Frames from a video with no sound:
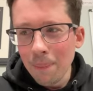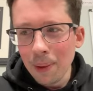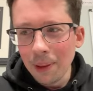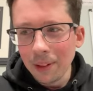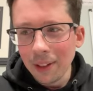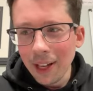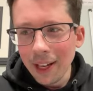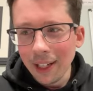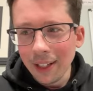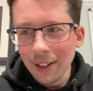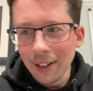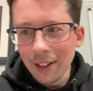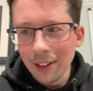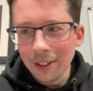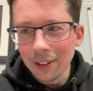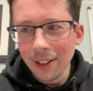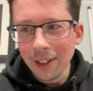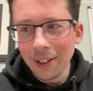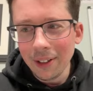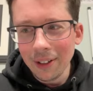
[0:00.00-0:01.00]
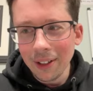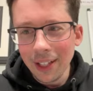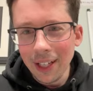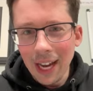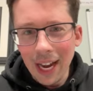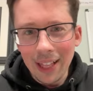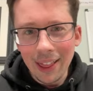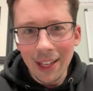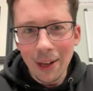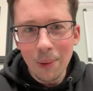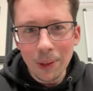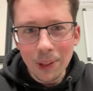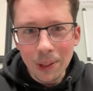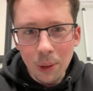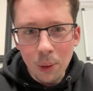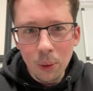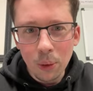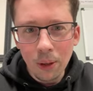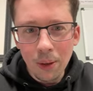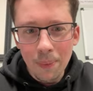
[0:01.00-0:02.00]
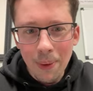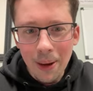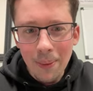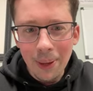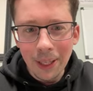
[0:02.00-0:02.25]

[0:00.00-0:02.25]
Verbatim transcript: but like literally, I think what's cool about